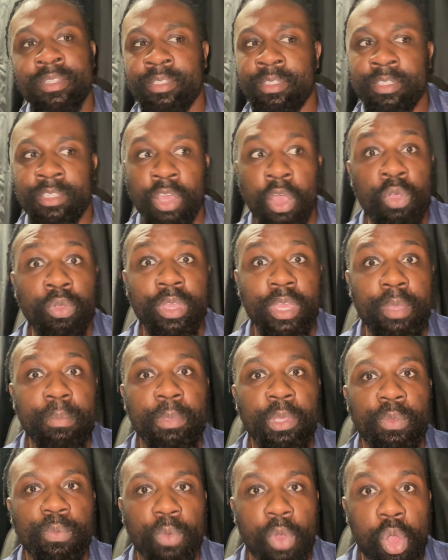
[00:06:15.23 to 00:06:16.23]
Don't get
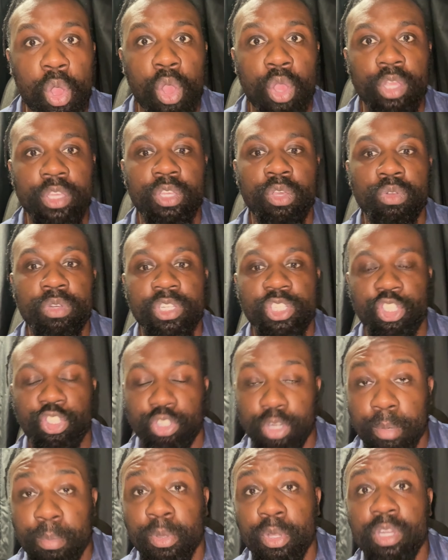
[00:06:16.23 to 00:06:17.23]
me wrong, your
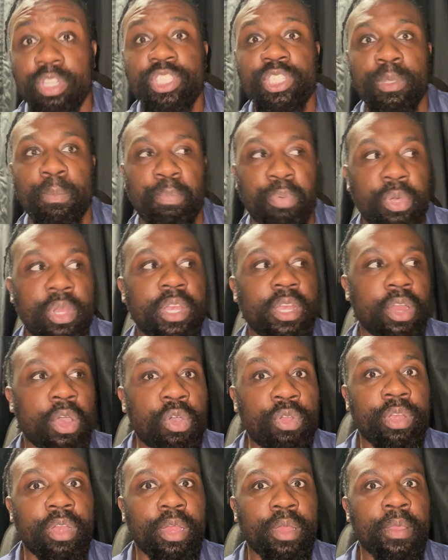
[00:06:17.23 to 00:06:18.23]
distributor should put it
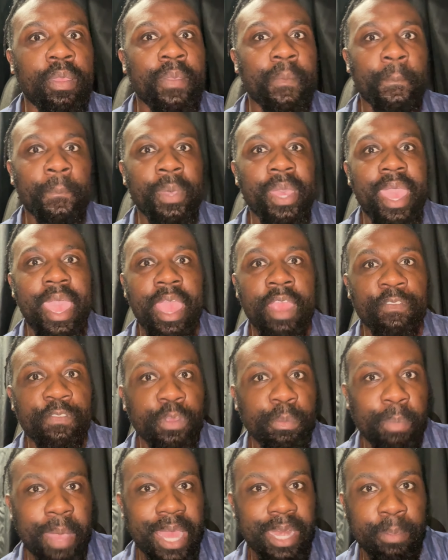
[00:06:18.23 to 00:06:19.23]
on there, but
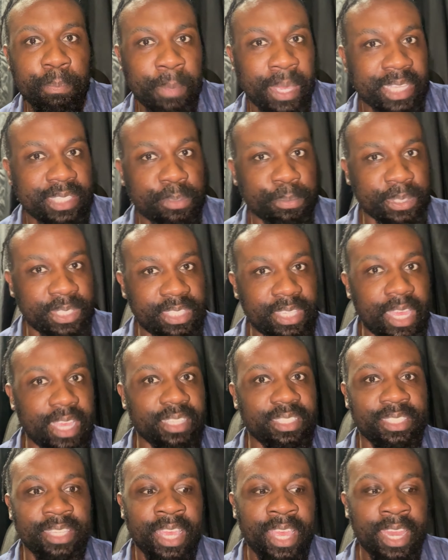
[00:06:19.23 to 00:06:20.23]
everybody makes
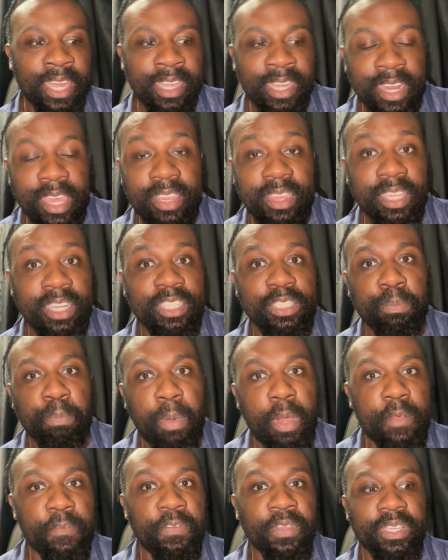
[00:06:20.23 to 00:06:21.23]
mistakes. Nothing is
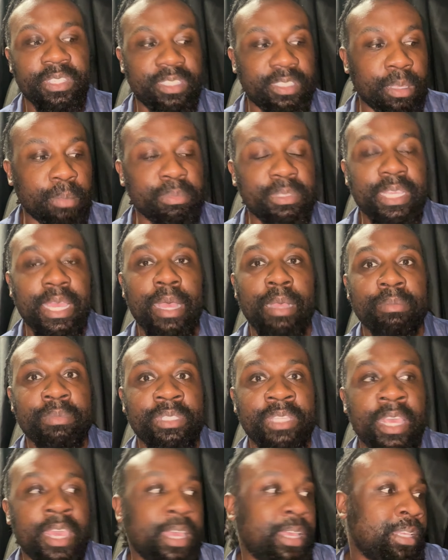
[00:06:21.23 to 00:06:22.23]
perfect.
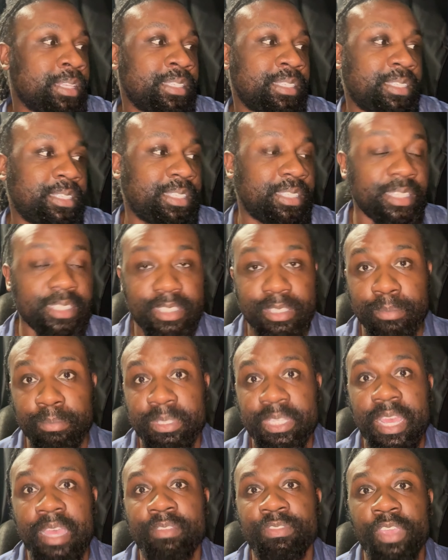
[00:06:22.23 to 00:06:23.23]
Sometimes
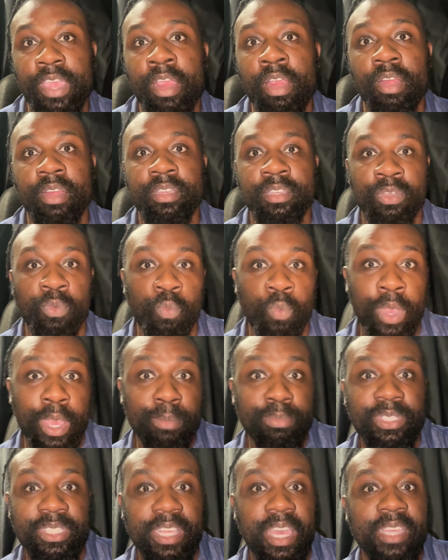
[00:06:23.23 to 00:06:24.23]
systems have errors,
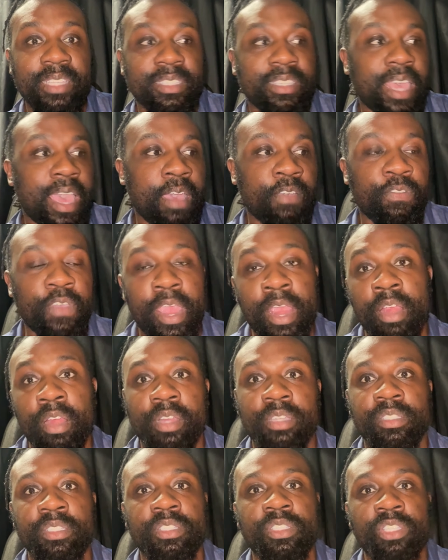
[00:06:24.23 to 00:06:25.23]
websites have
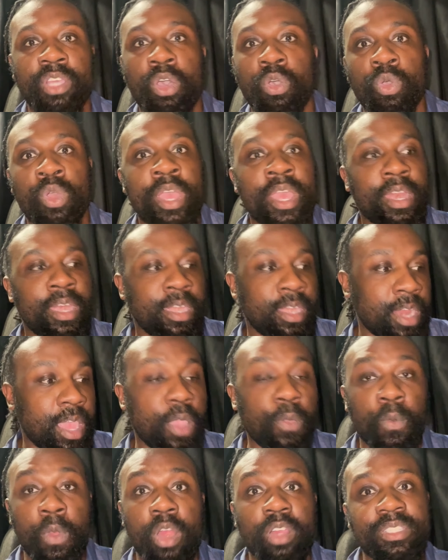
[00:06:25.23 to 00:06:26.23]
errors, so
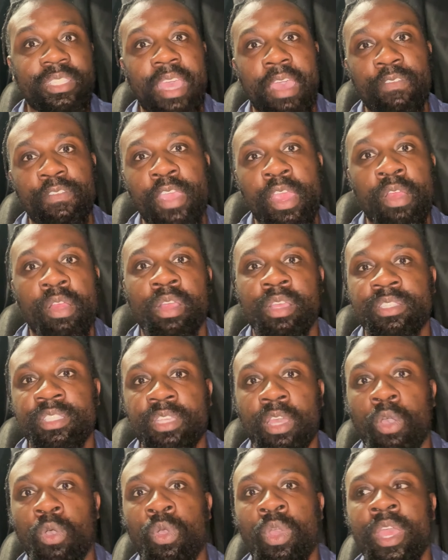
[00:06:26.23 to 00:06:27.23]
networks have errors.
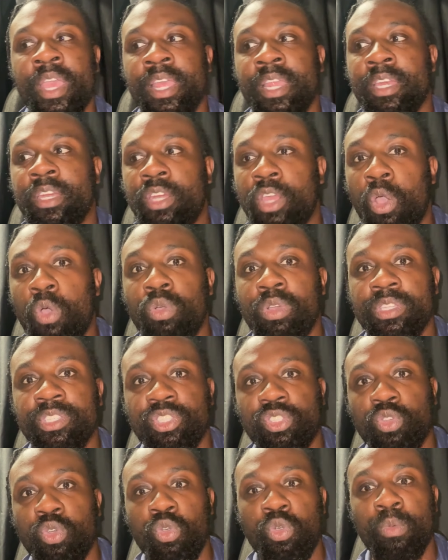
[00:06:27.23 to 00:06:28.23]
So don't
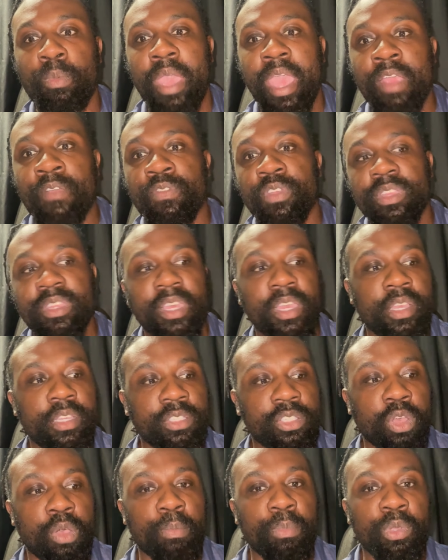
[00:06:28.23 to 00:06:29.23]
assume everything
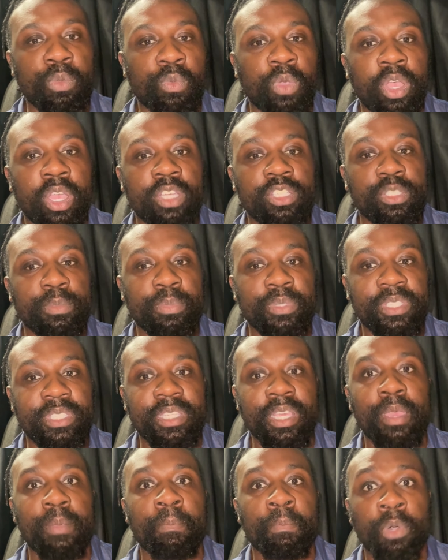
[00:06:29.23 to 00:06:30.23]
is going to be
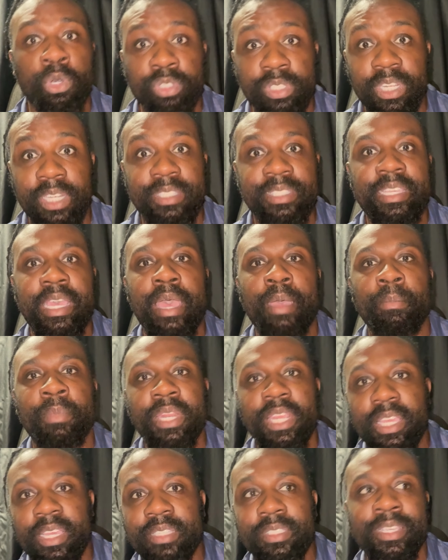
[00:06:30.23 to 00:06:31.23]
100%. Most of the time
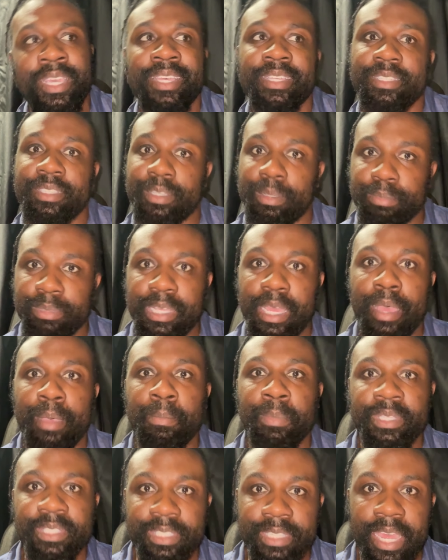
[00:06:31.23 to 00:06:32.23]
it is,
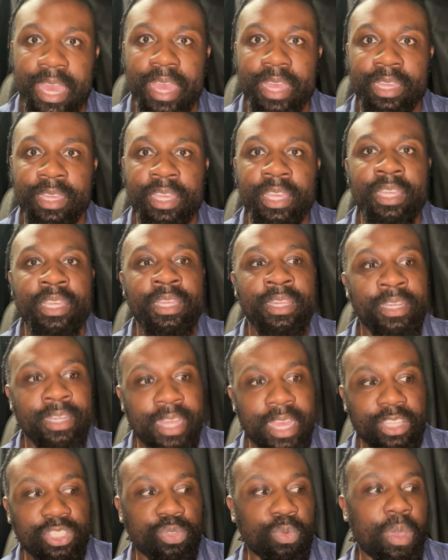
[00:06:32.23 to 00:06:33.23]
sometimes it's not.
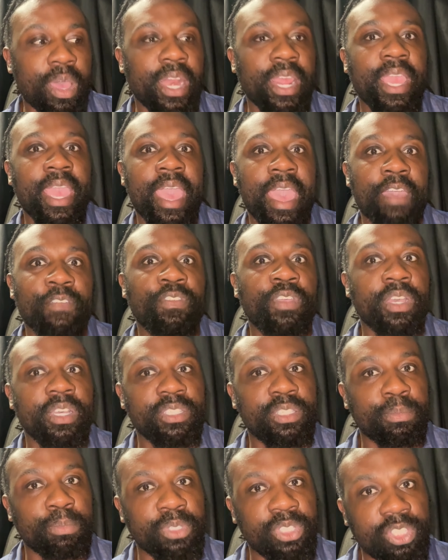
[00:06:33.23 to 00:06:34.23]
That's why they have
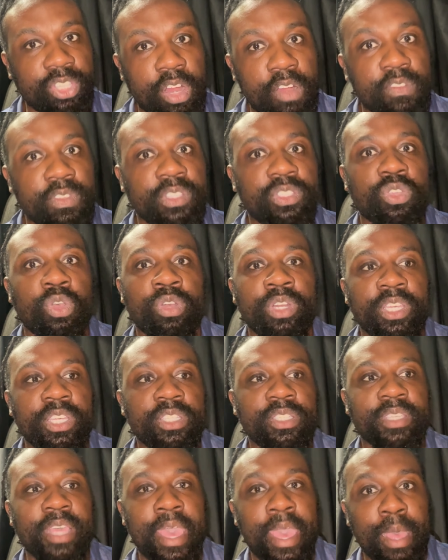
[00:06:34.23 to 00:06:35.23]
customer service on
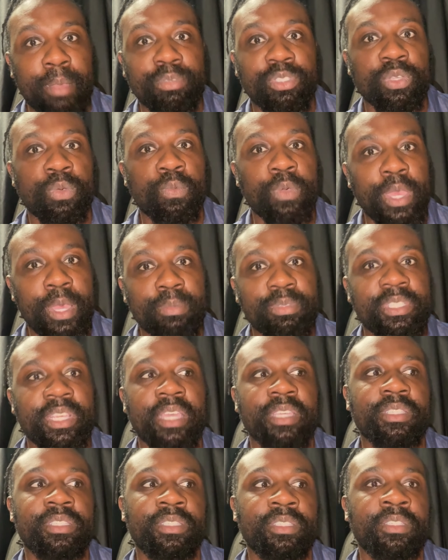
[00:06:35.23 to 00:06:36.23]
these apps and
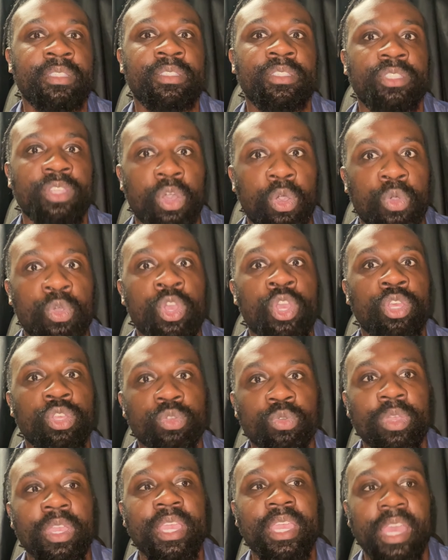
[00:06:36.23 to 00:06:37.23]
websites, so
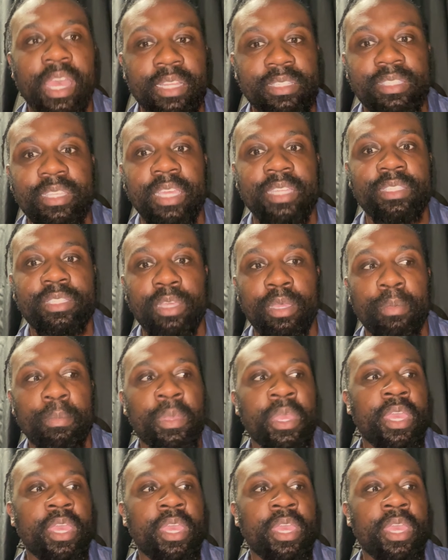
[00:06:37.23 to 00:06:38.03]
you can contact them